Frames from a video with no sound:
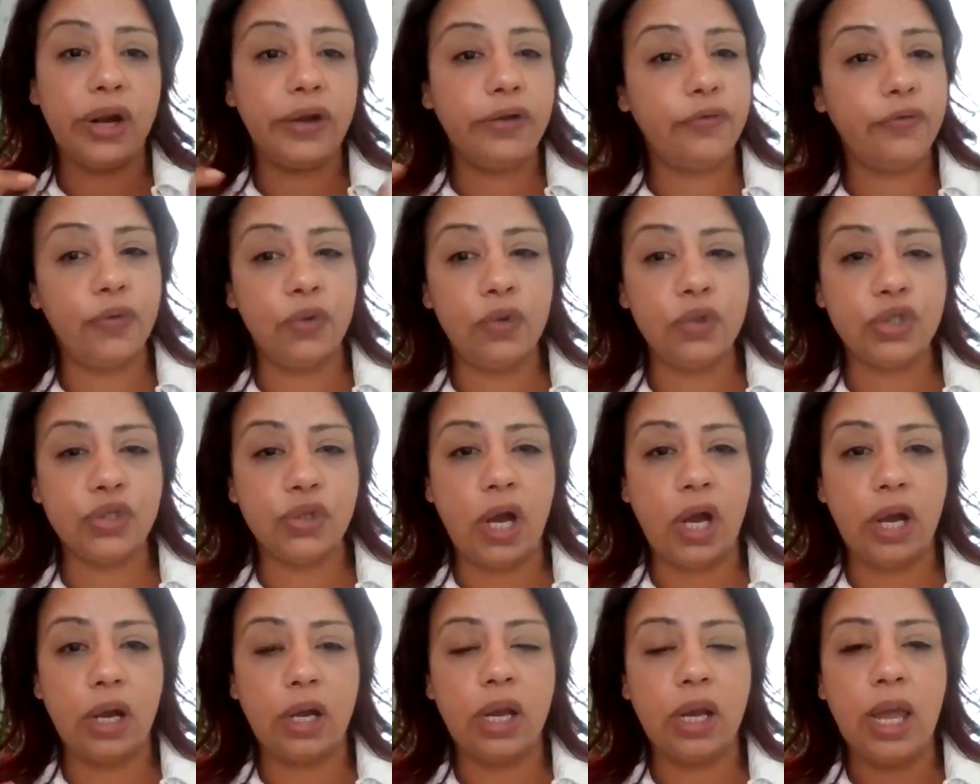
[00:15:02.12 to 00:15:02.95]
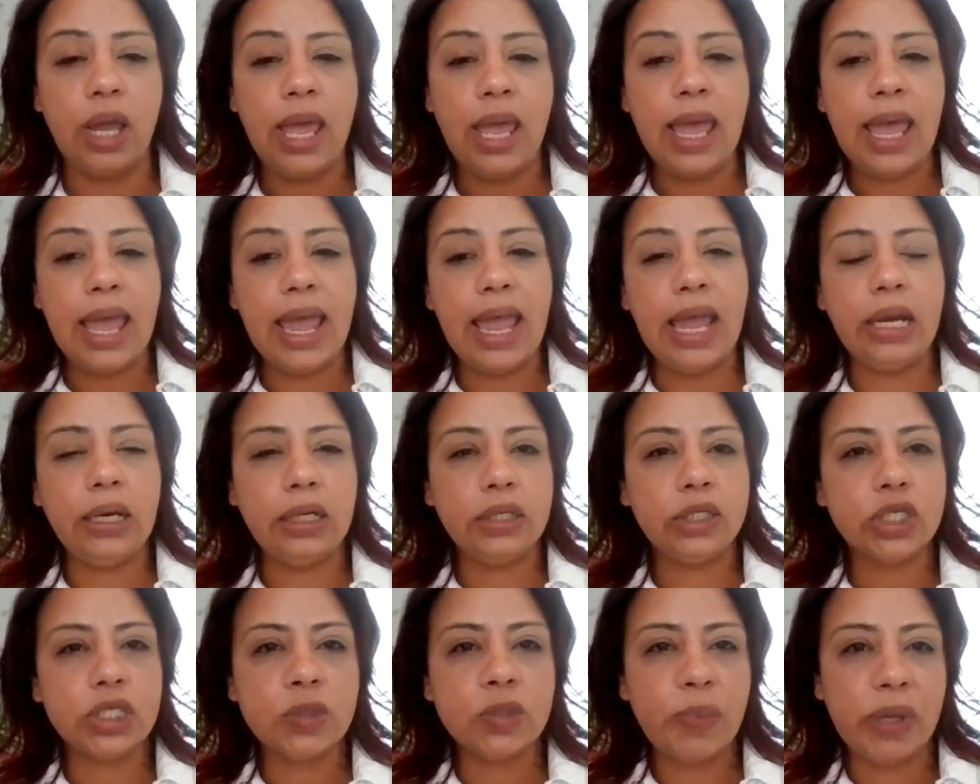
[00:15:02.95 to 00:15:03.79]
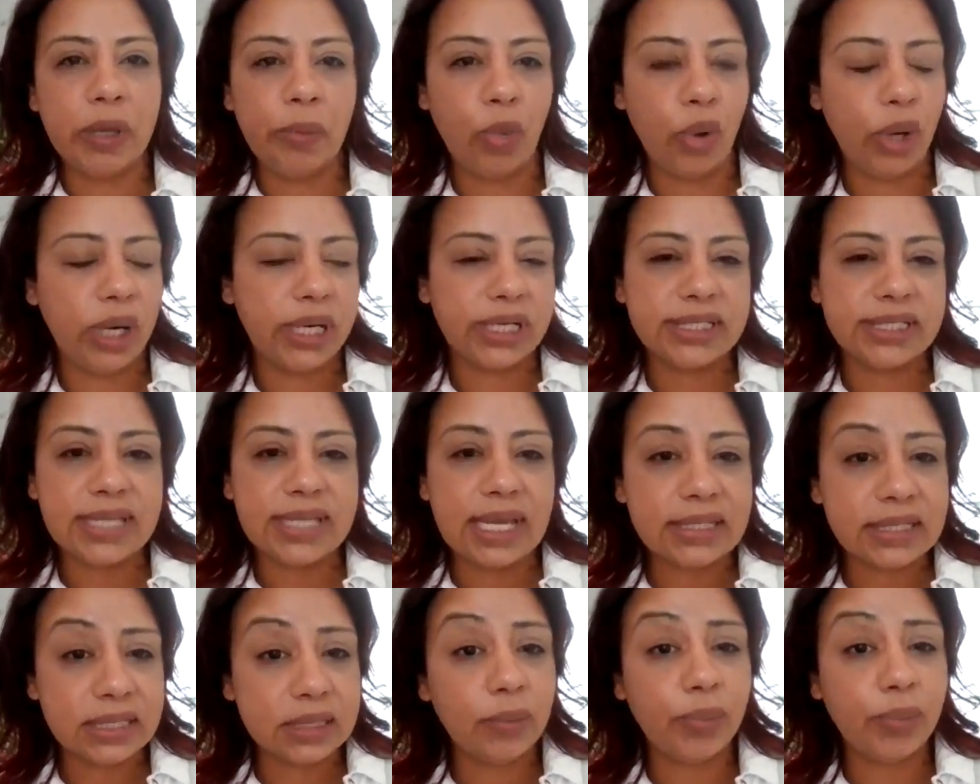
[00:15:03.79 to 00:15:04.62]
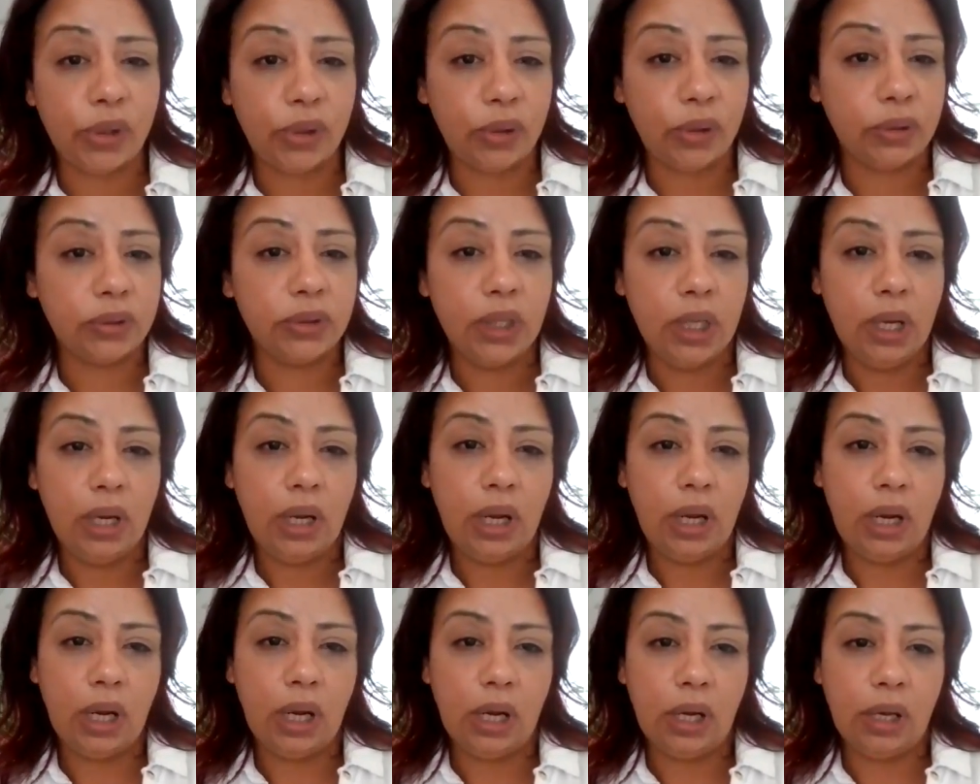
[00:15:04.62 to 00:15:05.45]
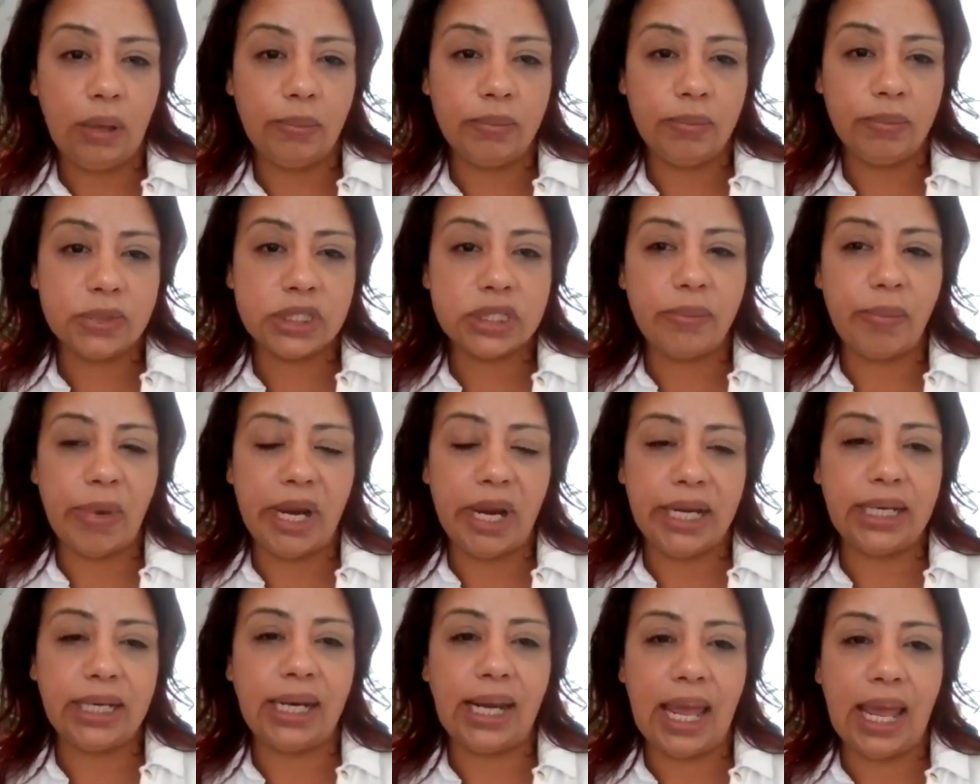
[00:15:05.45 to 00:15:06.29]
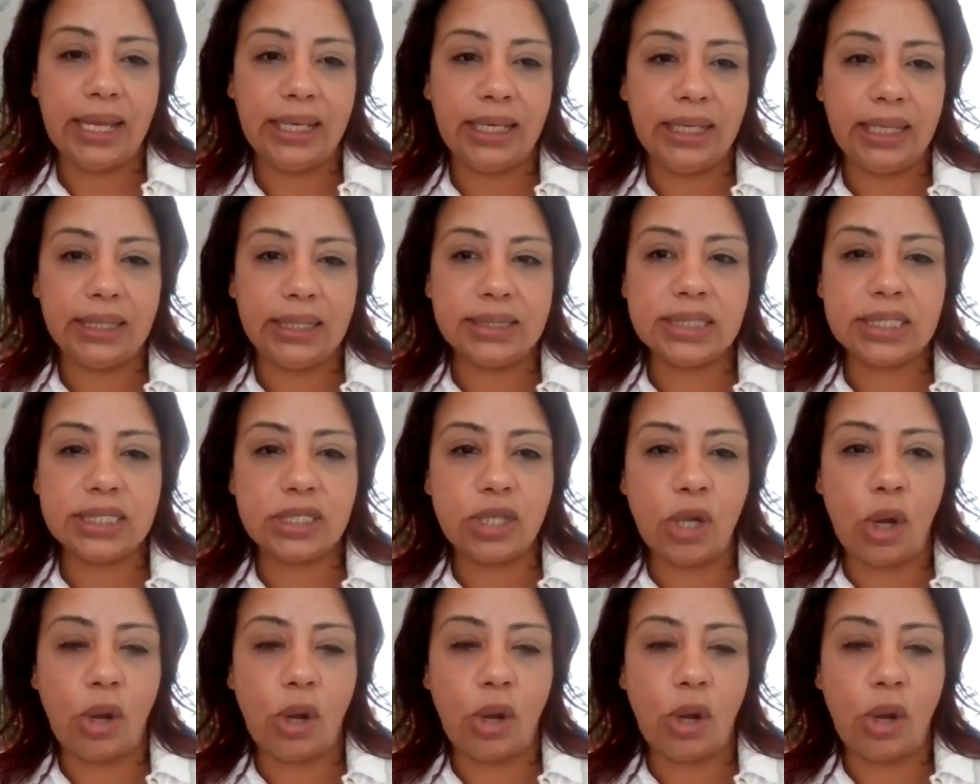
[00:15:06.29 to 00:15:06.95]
or a food truck and just be more accessible to my clients.